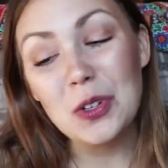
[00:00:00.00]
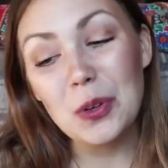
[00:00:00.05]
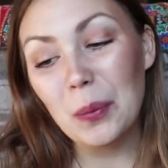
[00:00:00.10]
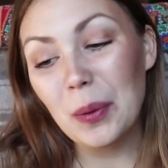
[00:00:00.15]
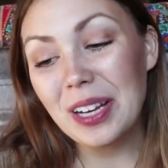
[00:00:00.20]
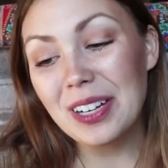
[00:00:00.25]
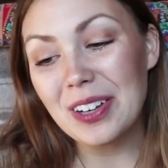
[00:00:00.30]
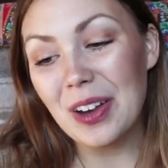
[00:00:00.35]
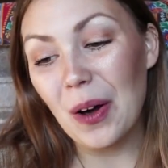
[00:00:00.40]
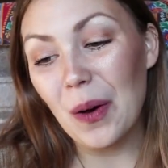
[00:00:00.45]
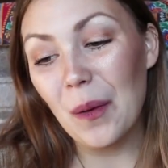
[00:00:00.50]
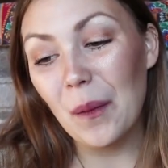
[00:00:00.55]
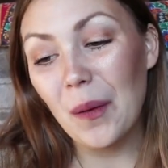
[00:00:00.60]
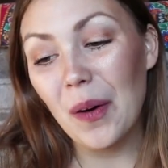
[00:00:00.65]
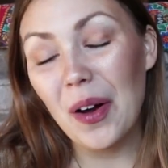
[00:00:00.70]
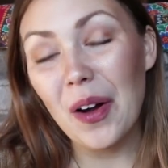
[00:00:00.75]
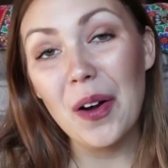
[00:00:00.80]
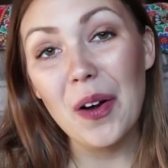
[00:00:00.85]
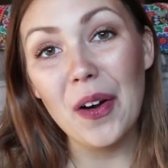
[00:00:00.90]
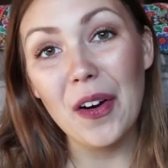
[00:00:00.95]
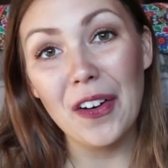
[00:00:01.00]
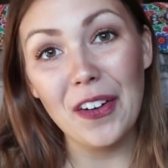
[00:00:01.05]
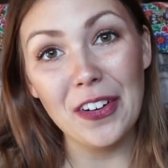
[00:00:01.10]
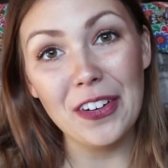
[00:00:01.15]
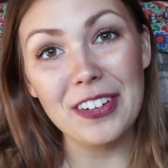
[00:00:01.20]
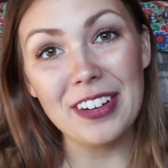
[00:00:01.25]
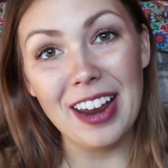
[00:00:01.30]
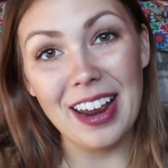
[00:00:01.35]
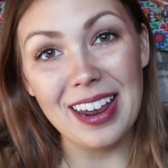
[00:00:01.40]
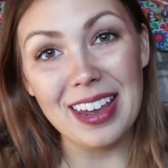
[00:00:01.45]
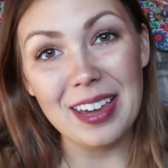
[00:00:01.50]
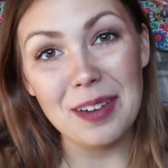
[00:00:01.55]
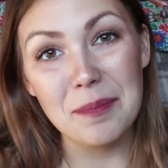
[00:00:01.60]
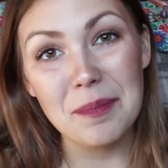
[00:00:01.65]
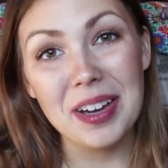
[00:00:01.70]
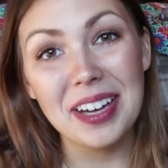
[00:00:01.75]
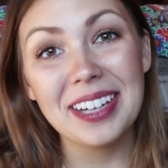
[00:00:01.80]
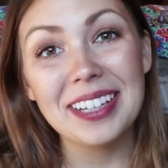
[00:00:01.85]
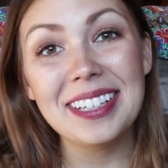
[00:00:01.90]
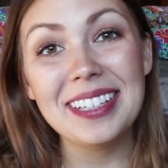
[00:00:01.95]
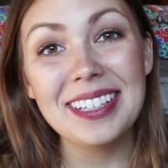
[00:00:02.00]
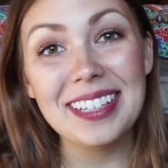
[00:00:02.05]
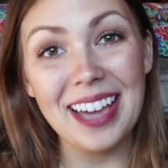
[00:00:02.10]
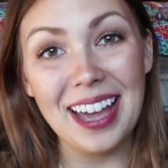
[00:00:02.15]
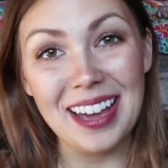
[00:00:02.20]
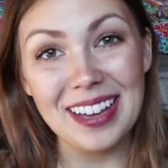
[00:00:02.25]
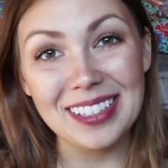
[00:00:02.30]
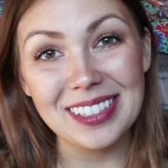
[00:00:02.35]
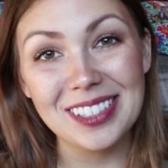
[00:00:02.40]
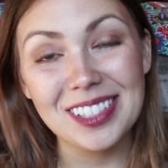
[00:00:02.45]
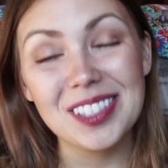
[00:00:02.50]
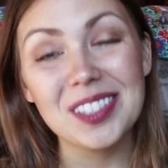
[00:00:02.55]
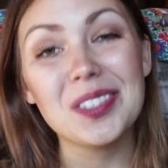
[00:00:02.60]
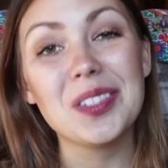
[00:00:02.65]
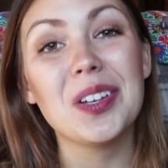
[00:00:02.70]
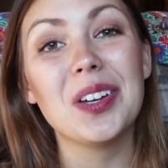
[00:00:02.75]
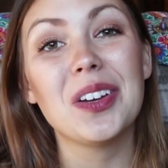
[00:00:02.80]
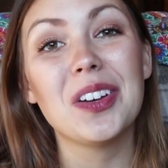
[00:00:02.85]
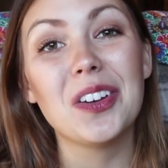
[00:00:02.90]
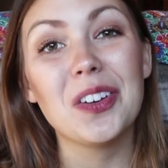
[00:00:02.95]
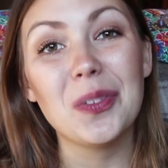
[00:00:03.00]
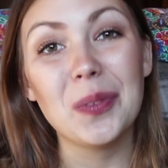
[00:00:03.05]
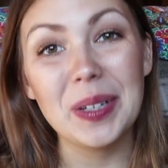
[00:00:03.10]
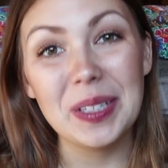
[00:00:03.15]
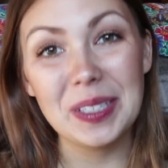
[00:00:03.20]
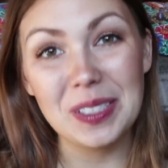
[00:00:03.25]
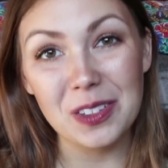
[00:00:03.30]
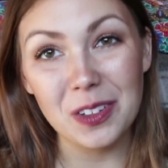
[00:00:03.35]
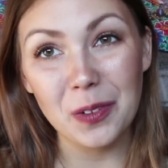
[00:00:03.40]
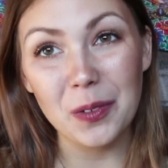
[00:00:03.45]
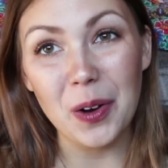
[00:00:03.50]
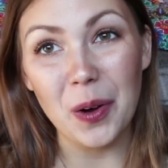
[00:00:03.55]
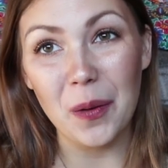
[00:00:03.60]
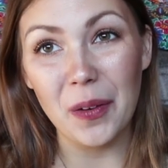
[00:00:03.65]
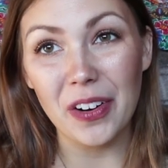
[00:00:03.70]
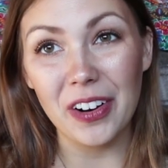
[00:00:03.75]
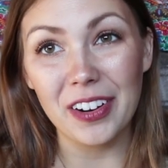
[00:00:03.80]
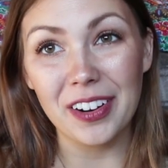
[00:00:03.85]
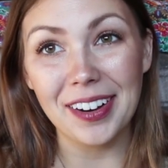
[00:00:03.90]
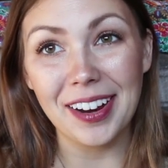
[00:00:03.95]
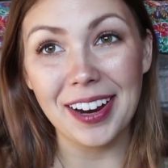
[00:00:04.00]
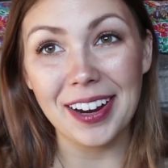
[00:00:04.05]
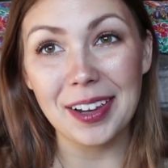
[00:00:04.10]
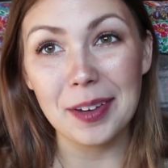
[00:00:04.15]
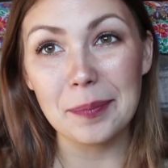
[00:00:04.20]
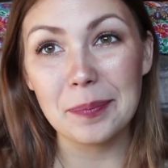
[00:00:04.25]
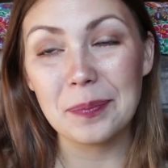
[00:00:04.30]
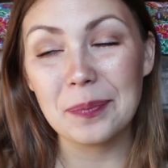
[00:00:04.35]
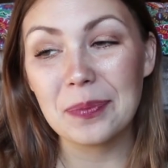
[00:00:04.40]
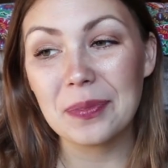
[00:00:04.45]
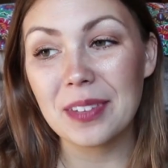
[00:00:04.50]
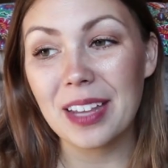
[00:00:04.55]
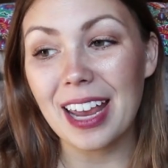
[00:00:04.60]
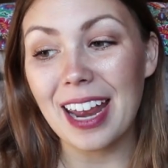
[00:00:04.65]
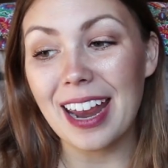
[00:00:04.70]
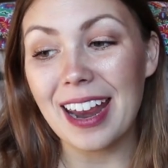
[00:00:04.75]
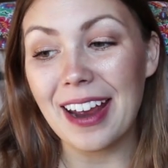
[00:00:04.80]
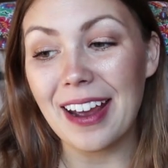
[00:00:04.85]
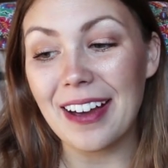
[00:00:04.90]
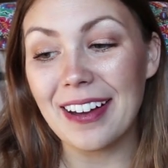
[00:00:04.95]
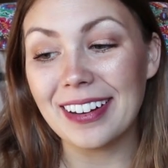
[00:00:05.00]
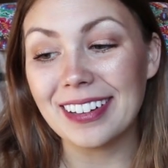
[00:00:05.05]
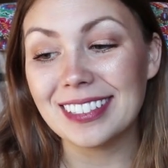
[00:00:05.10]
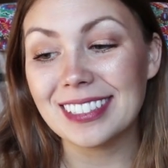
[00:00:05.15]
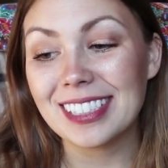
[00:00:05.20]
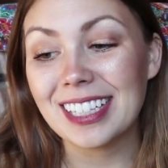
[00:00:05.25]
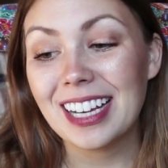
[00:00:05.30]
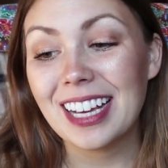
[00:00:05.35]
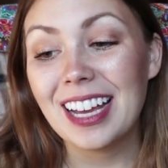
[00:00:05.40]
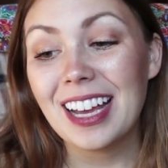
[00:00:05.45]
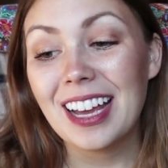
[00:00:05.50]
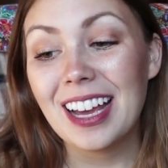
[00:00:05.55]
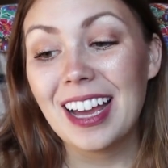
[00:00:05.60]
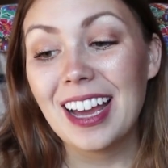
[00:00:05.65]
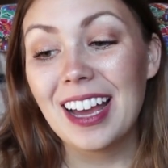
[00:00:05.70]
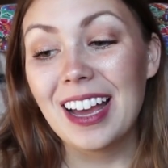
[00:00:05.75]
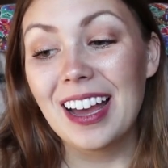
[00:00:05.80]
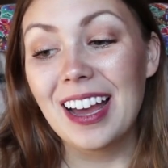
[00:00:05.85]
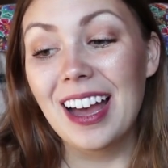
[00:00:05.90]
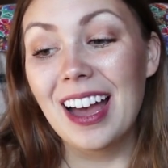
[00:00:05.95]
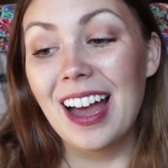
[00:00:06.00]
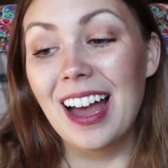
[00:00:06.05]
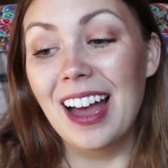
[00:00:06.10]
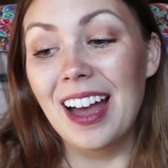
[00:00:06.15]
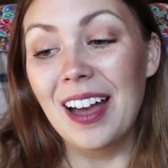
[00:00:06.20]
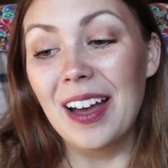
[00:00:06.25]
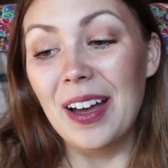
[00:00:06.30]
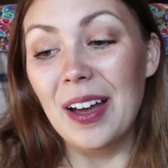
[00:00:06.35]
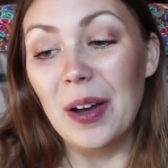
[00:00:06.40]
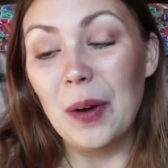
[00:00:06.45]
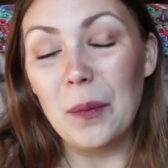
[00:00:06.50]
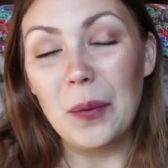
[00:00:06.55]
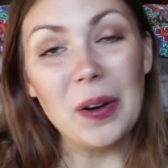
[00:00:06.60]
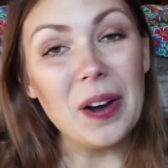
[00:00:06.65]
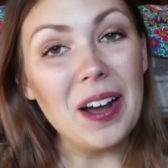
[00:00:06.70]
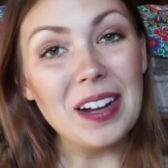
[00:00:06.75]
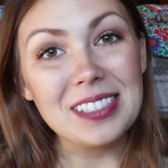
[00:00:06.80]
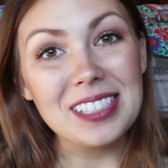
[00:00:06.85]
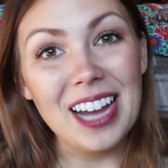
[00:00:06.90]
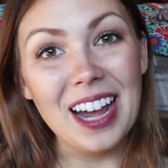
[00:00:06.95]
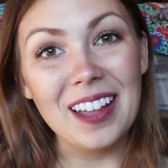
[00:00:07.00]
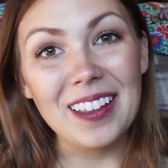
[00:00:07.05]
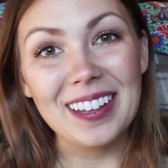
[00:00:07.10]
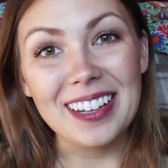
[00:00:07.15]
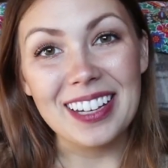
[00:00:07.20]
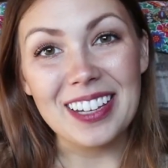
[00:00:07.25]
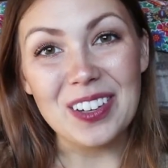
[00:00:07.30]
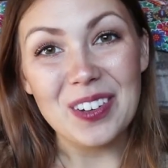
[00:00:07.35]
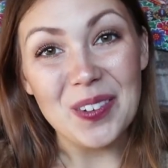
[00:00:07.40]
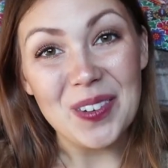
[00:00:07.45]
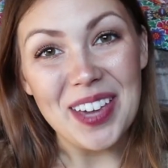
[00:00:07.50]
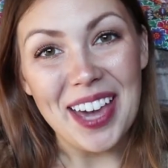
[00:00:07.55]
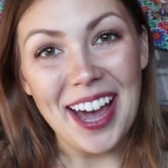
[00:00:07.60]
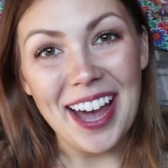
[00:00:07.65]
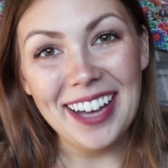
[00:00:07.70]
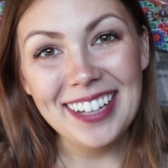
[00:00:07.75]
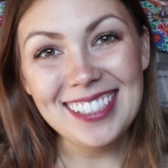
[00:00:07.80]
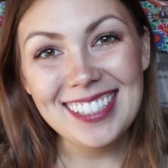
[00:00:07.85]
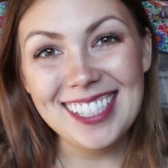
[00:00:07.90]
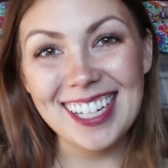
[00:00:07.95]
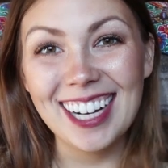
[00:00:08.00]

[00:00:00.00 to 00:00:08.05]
do we know her name? Yes, we do know her name, and we're not telling you yet,